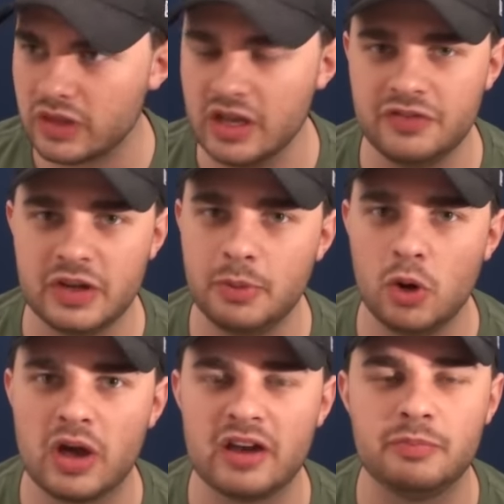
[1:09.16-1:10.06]
The
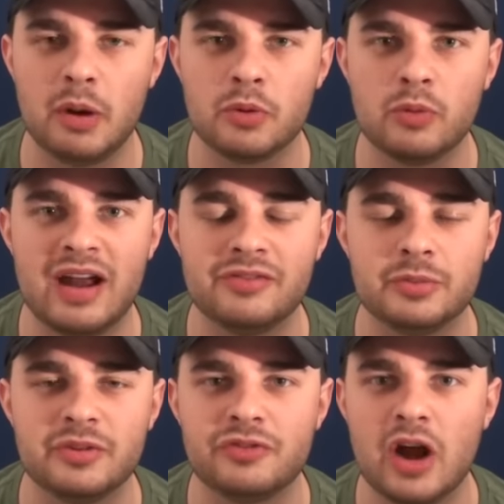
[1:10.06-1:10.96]
ball kind of bobbled around
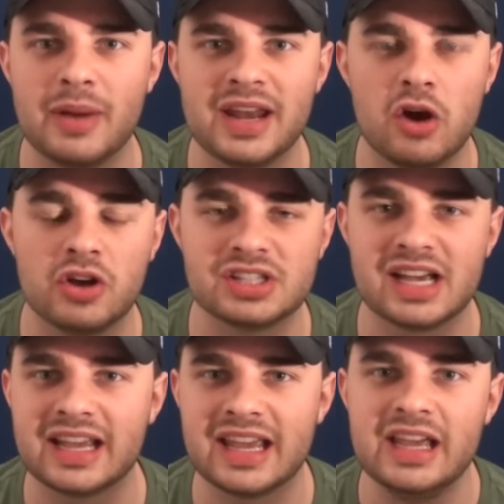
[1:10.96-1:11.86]
from a throw-in.
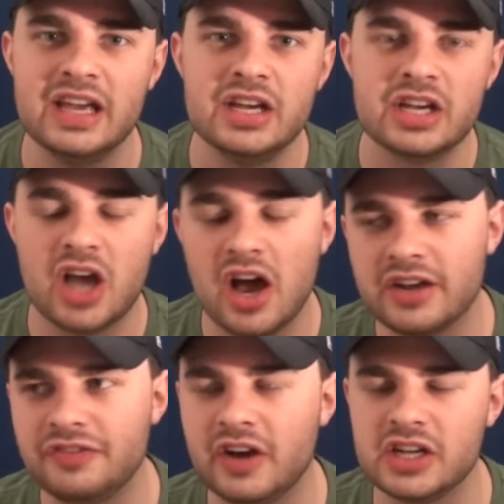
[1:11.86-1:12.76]
Okazaki
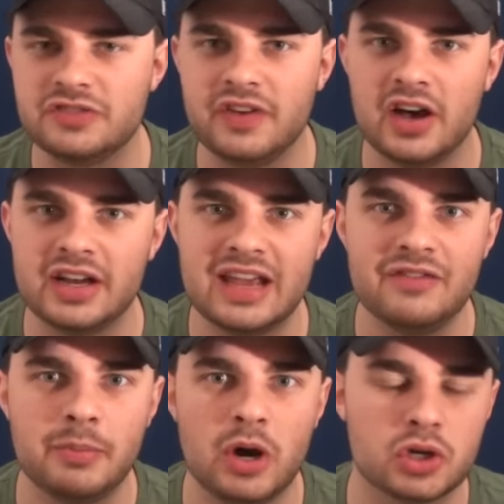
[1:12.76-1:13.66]
kind of finds Vardy in
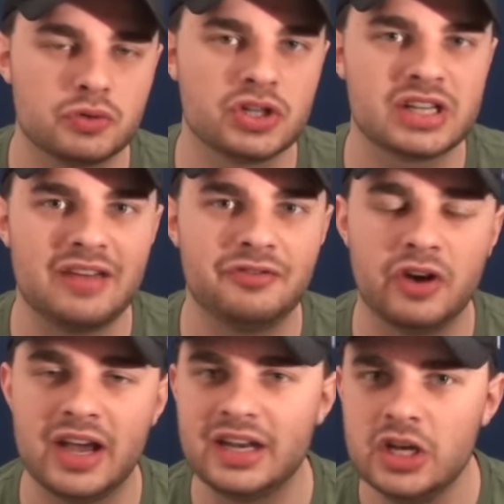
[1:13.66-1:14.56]
the box, runs
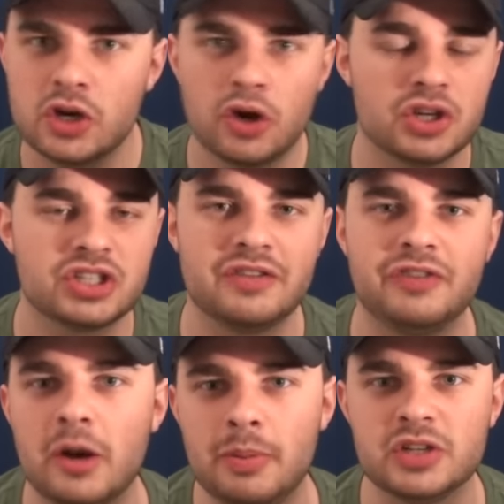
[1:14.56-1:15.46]
left-footed, crosses it
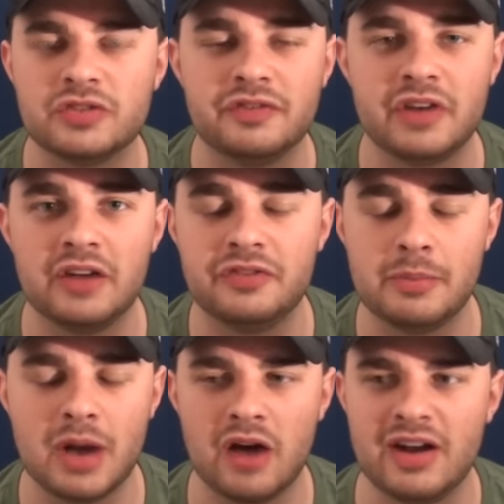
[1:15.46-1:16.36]
far post for
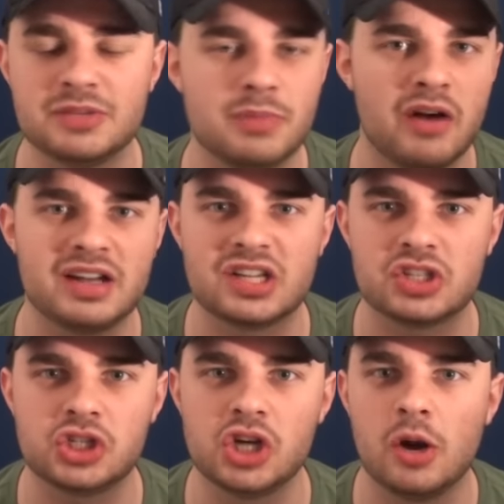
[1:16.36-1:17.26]
Mahrez. Mahrez has
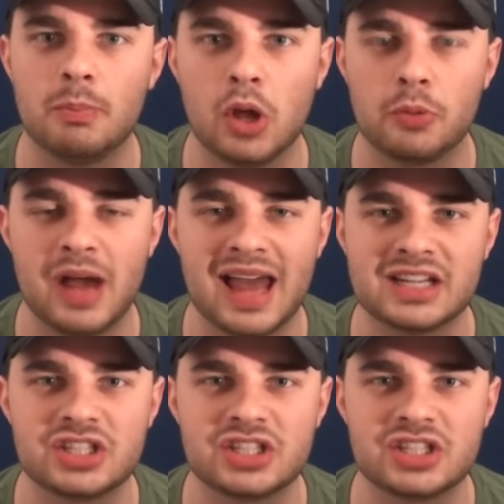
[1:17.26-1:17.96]
a shot, blocked by Ali